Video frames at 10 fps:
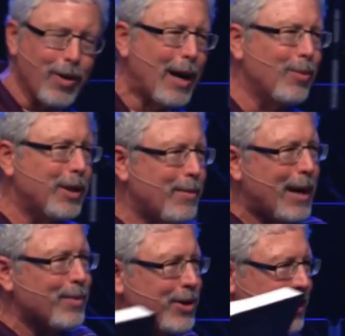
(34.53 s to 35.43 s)
grab one of the
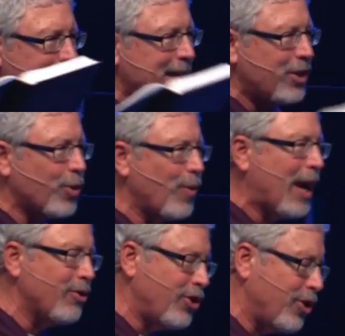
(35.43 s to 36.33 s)
Bibles in the seats
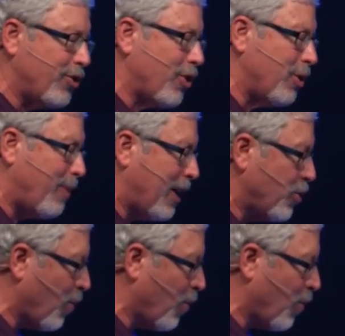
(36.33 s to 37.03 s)
around you. Turn to page